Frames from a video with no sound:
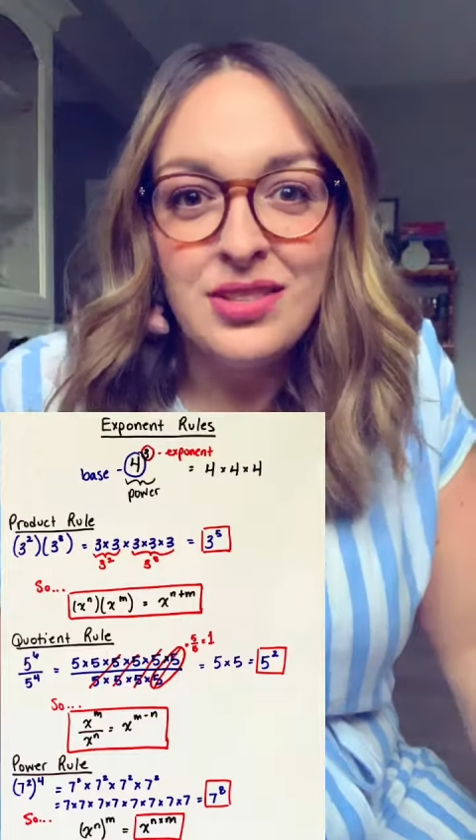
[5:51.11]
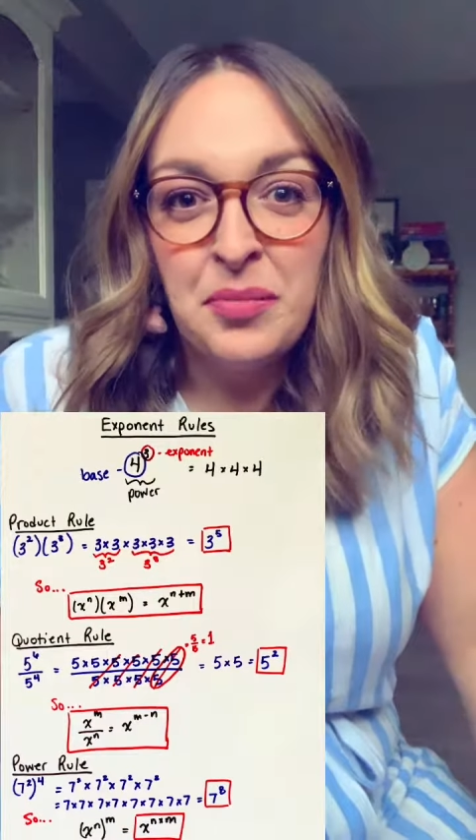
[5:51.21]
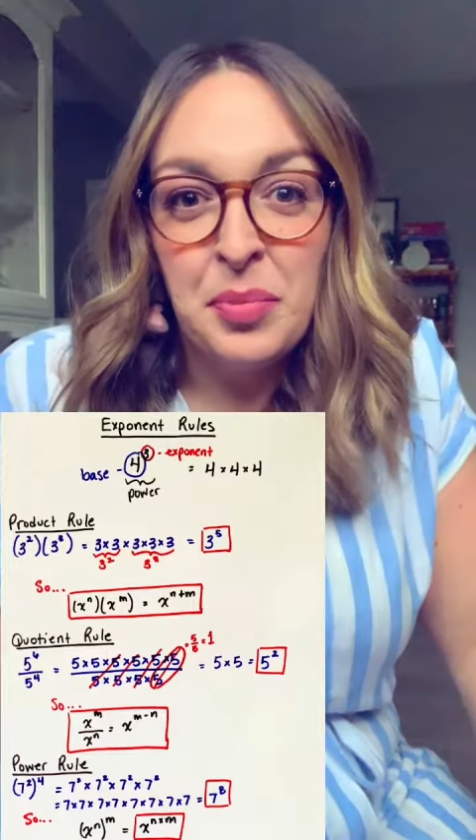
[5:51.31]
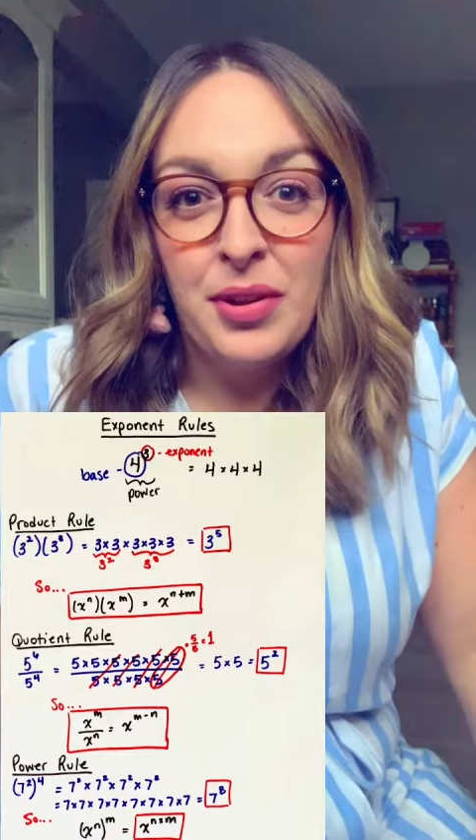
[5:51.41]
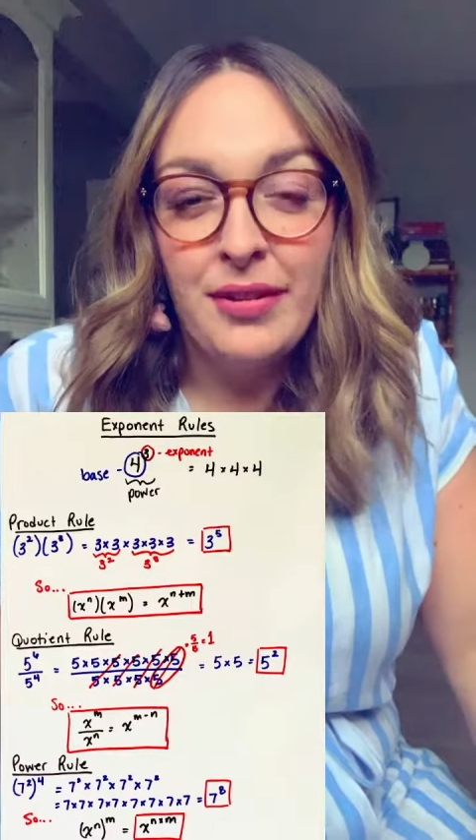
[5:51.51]

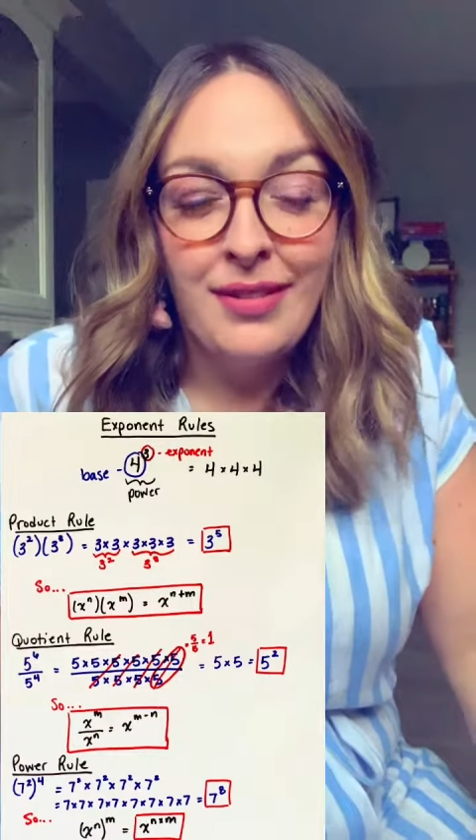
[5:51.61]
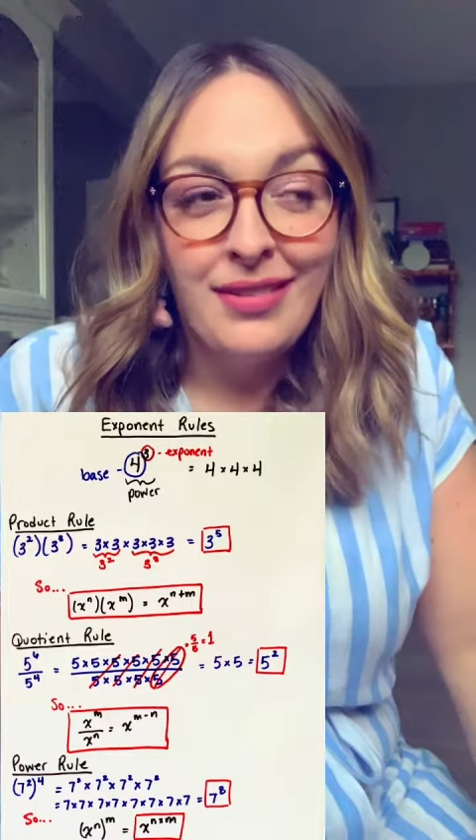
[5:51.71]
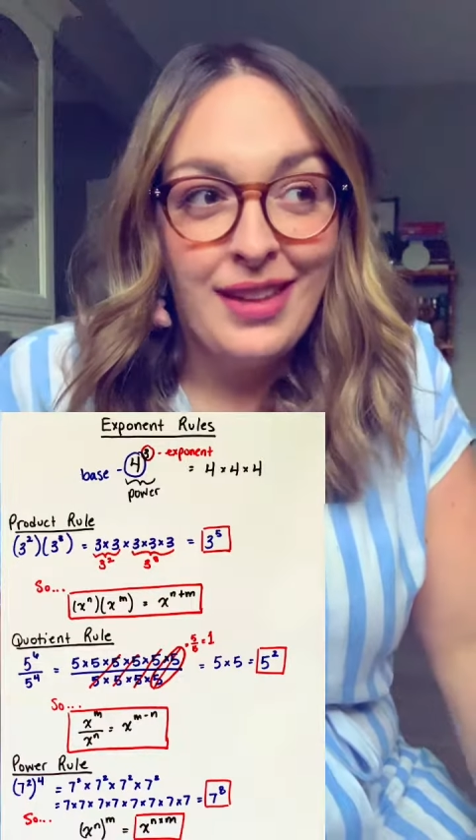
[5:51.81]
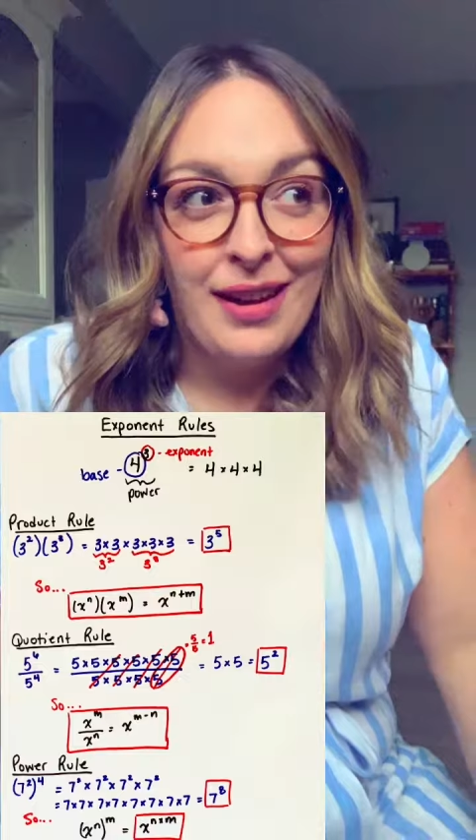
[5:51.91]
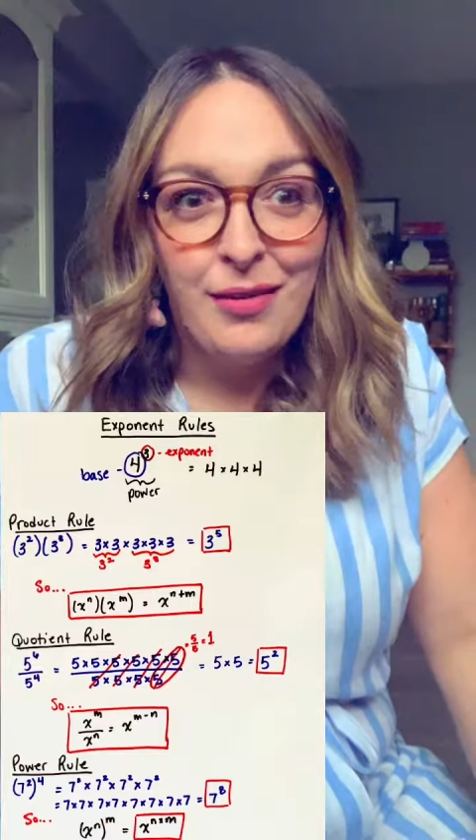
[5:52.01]
simple
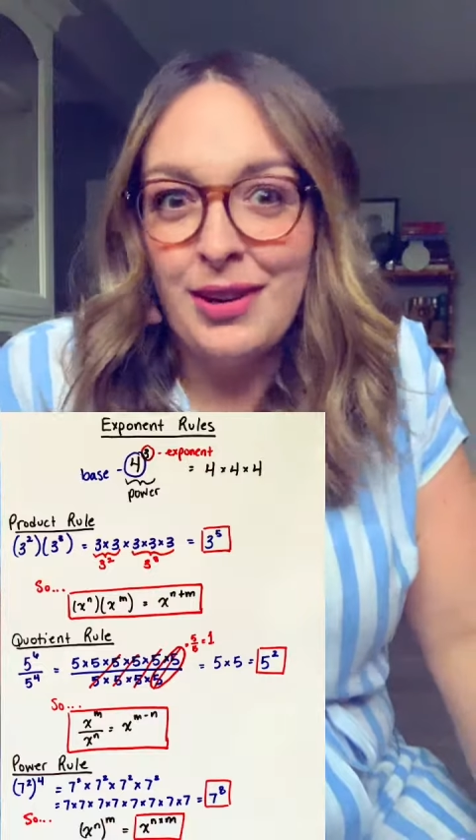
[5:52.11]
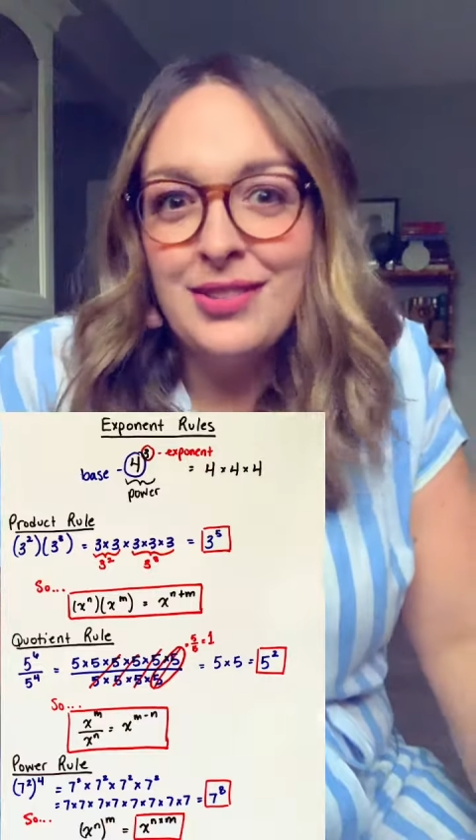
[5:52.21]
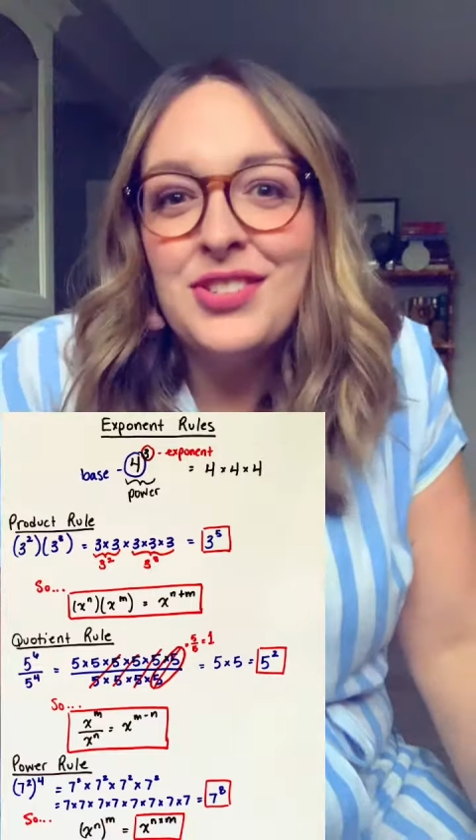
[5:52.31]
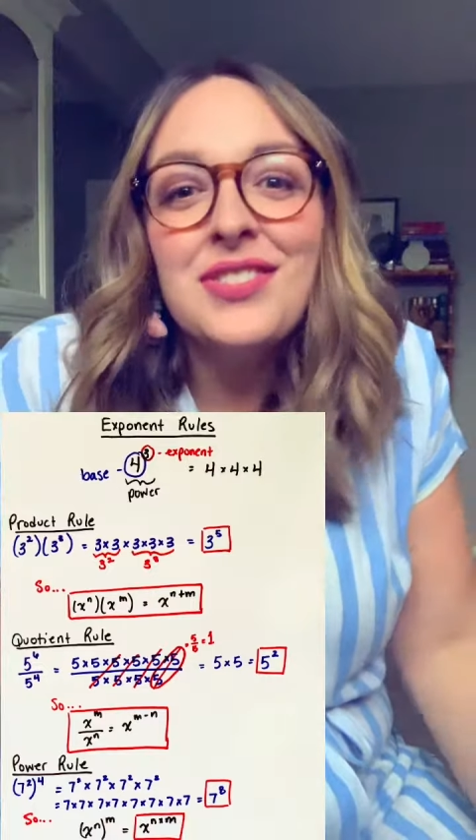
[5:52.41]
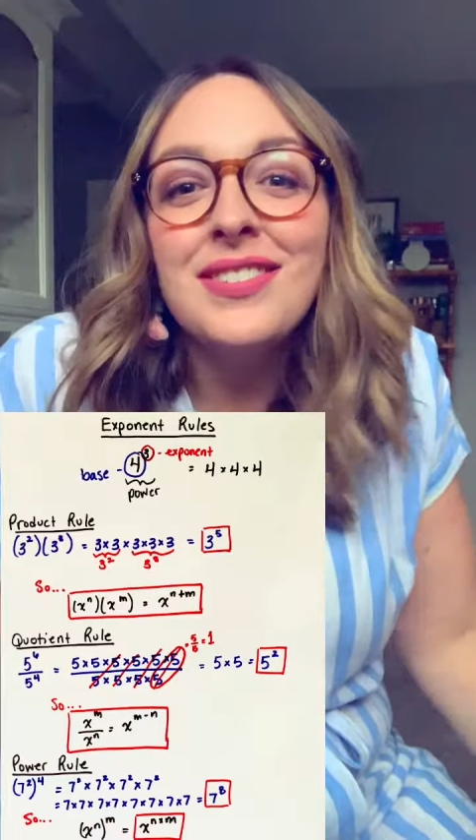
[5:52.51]
thing where
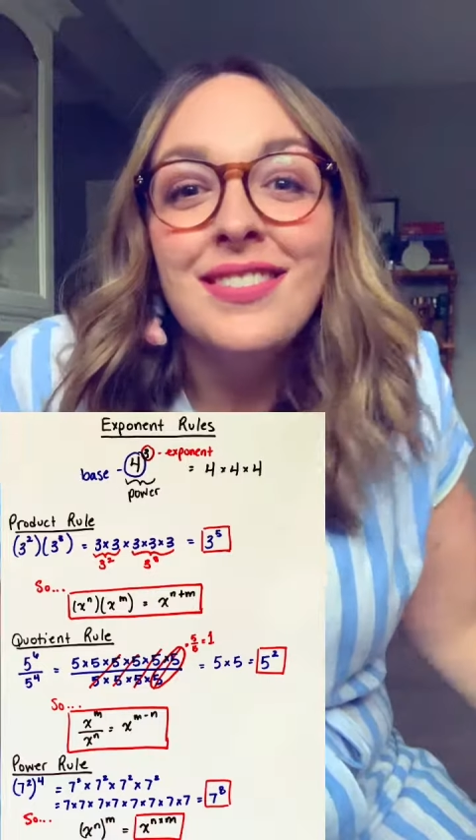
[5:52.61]
it's just,